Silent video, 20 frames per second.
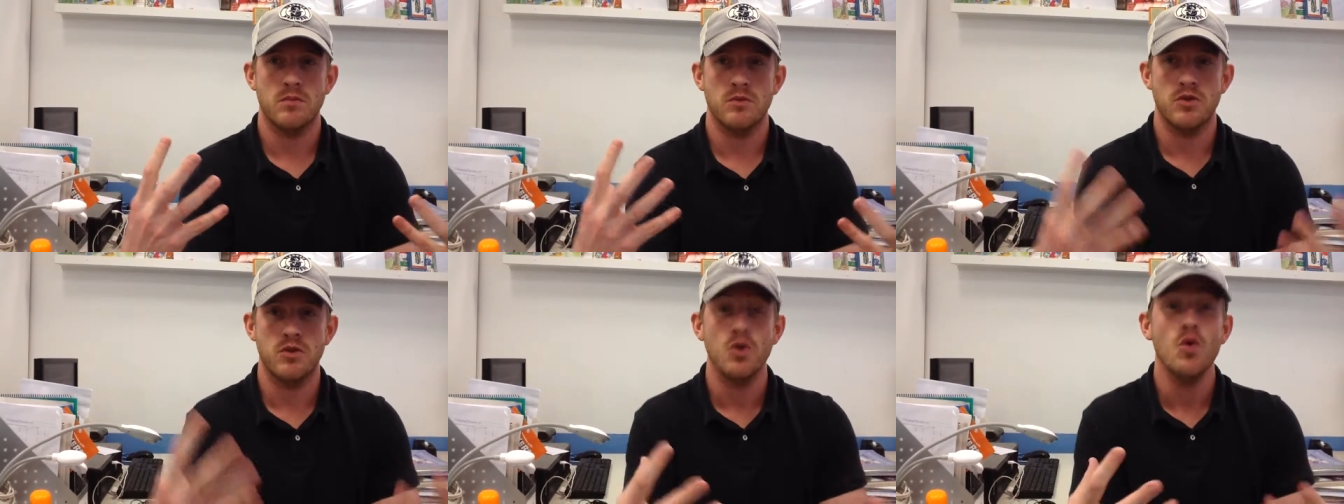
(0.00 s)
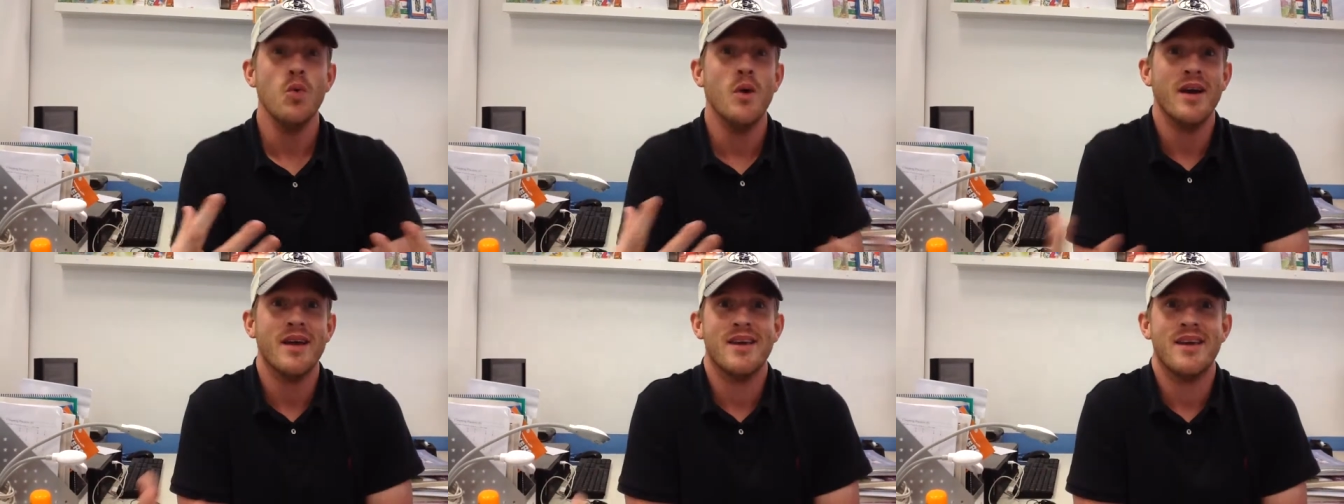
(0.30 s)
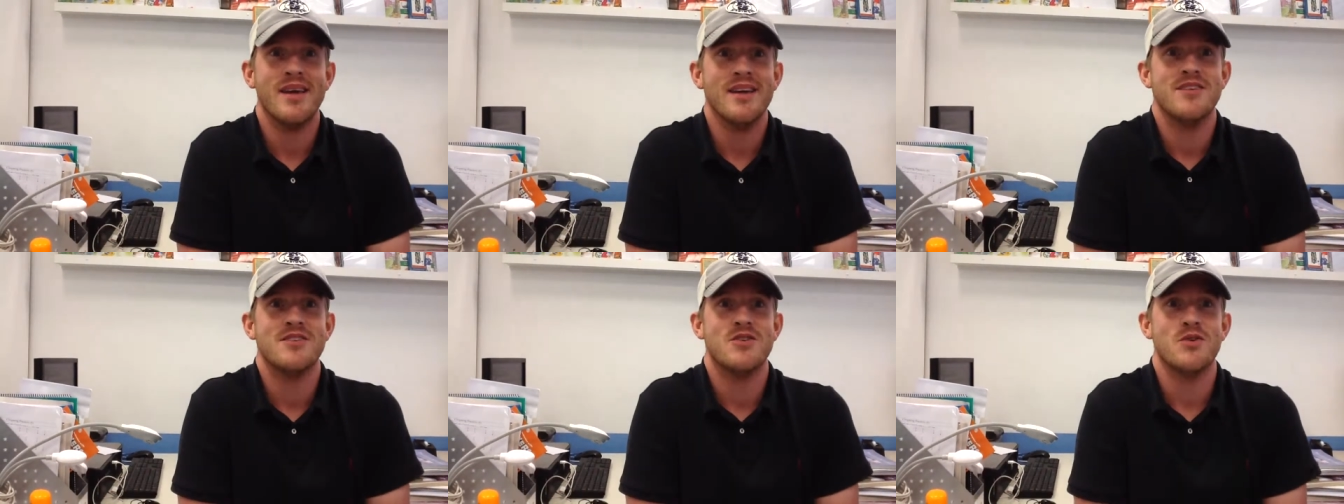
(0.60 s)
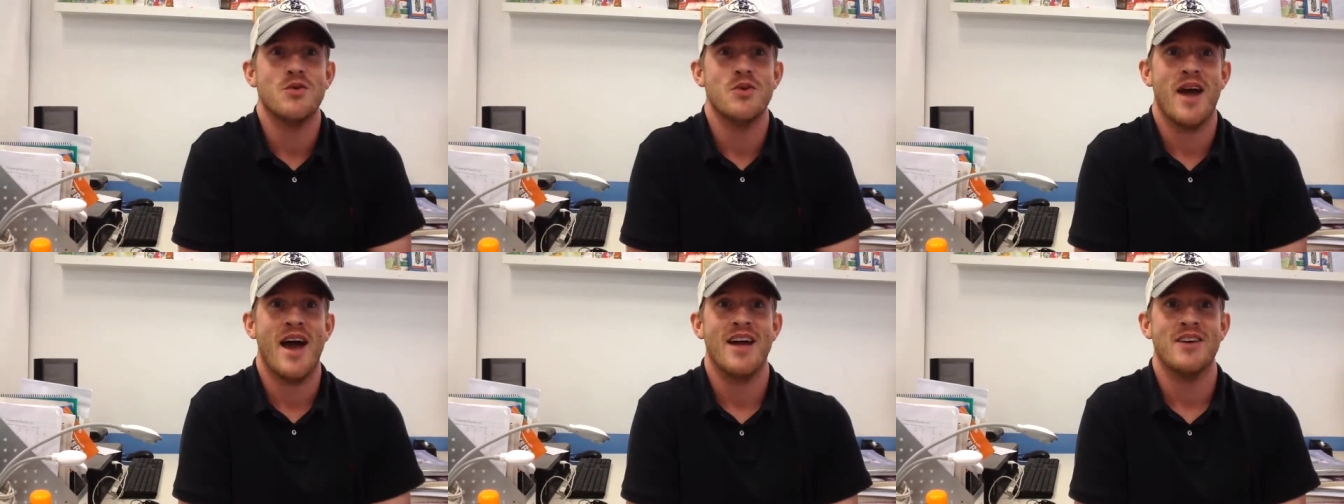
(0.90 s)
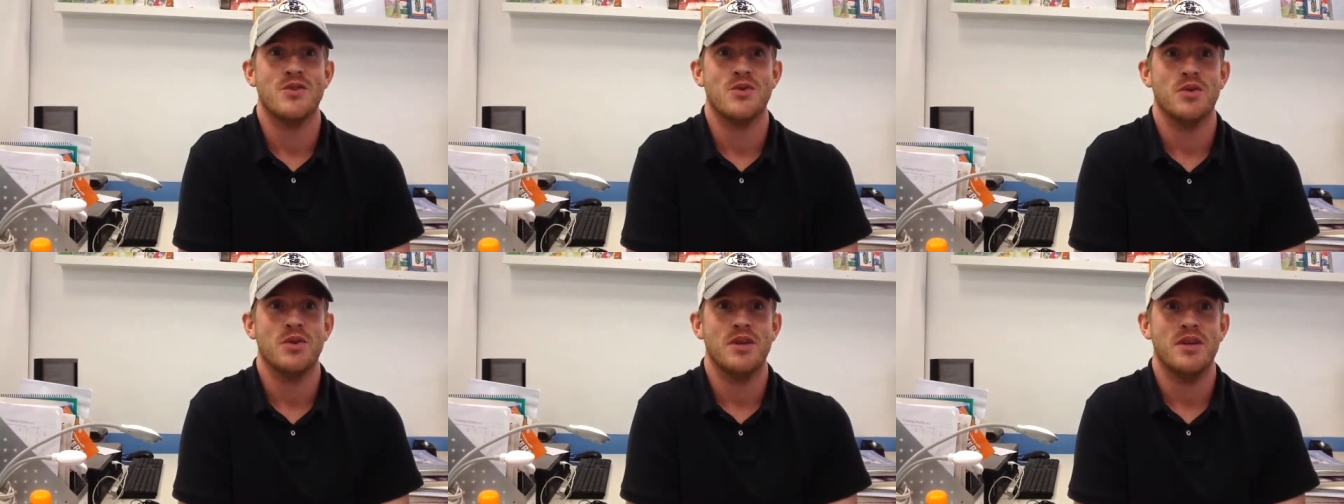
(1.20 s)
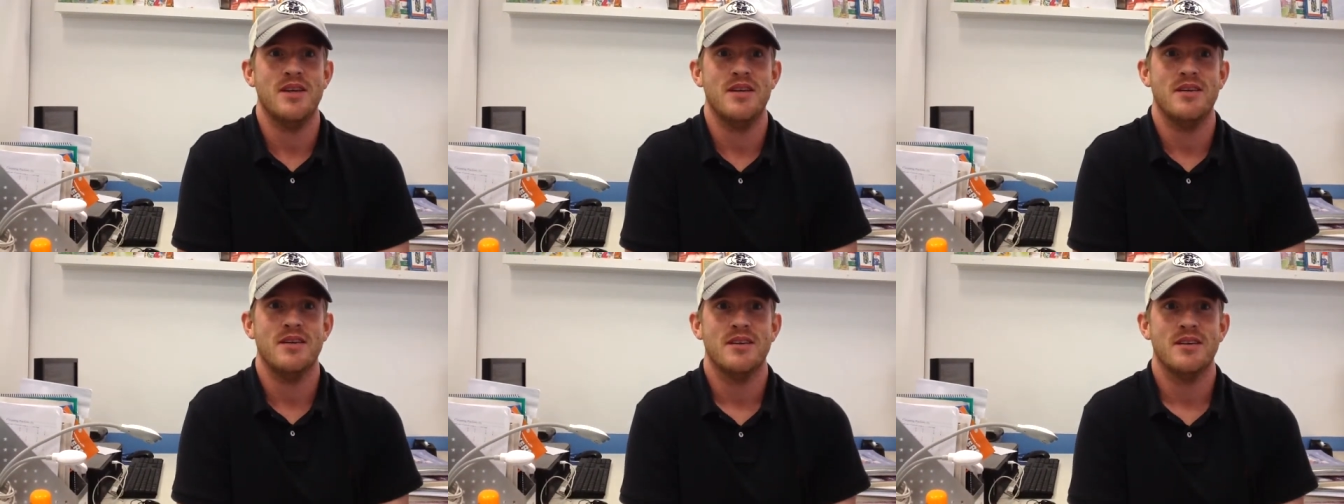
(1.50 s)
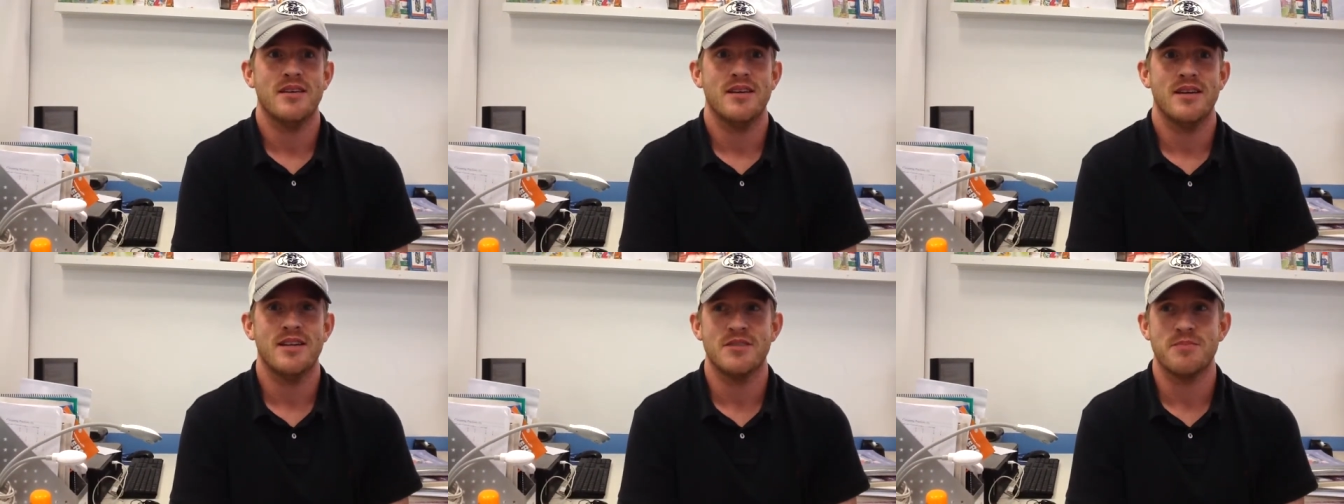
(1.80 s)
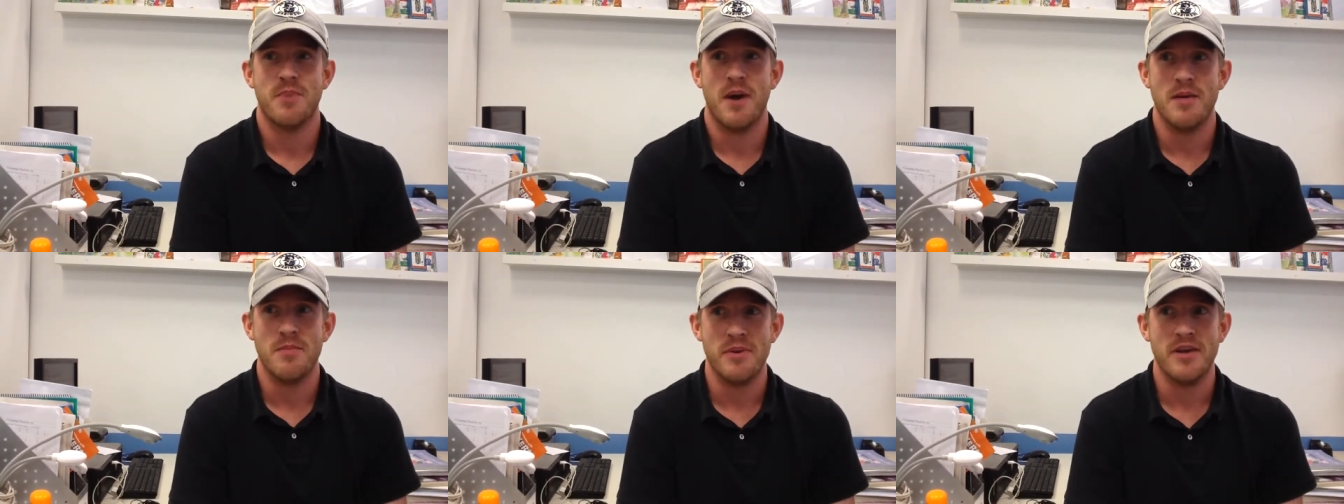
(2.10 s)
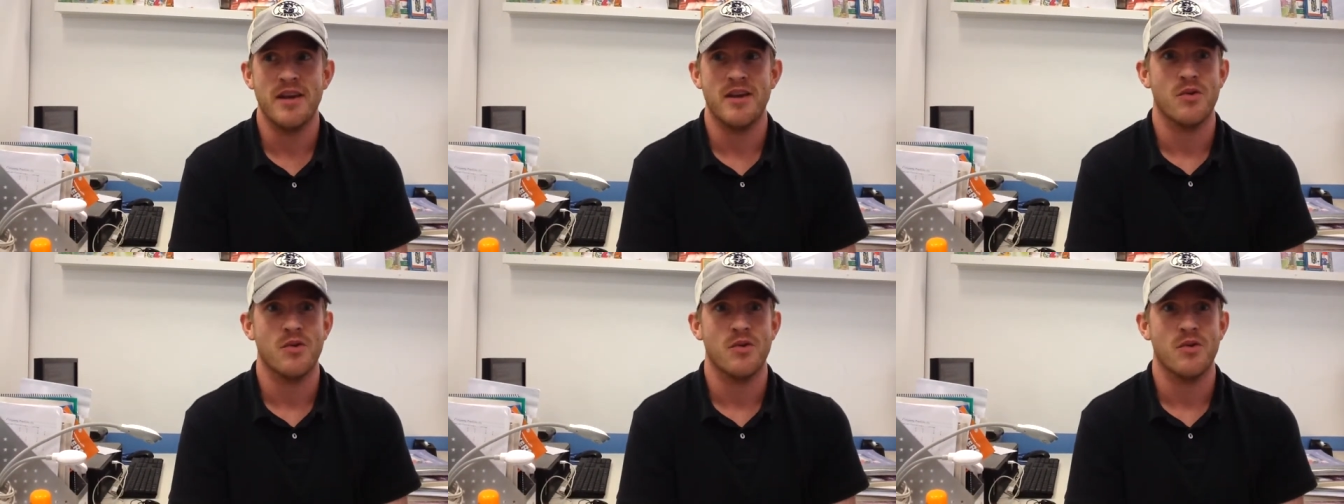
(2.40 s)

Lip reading: do what kids do naturally, is by being